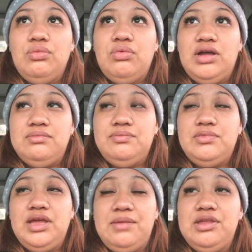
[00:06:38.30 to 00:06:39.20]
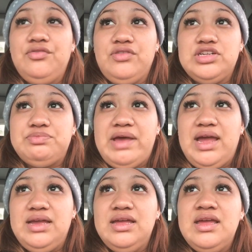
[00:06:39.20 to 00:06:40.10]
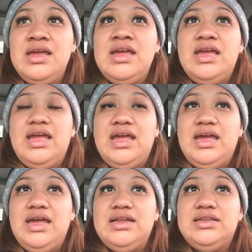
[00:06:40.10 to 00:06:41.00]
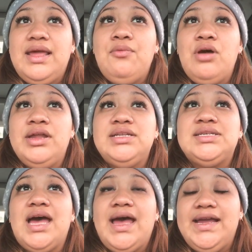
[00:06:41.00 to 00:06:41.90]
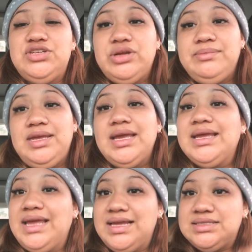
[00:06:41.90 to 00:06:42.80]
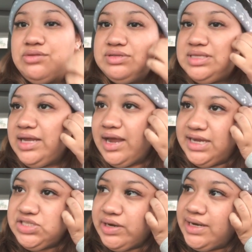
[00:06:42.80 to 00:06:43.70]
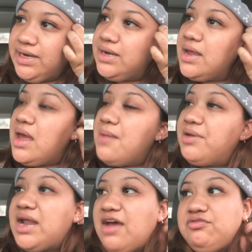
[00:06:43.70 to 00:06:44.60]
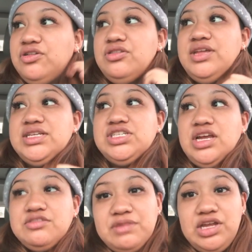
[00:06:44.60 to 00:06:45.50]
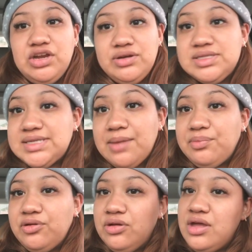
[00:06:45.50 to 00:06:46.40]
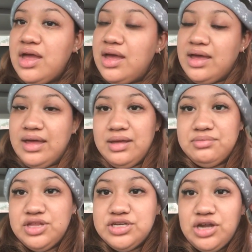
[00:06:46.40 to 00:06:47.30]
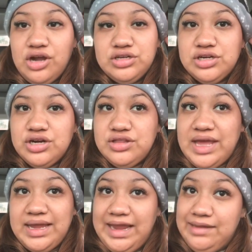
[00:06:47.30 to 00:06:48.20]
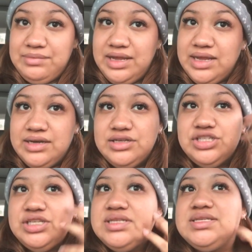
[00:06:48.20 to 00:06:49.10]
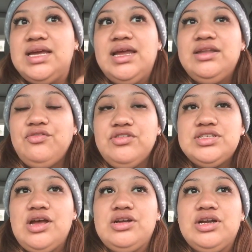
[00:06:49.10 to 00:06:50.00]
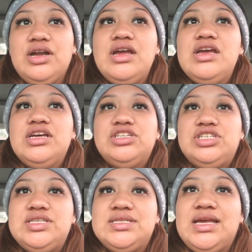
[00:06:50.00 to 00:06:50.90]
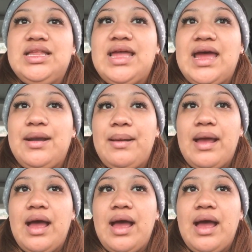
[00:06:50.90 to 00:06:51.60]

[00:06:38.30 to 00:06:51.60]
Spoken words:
the first bag, and they wanted to hydrate me in case I was dehydrated. But after they checked my urine sample, the doctor that came in, the first doctor, she said that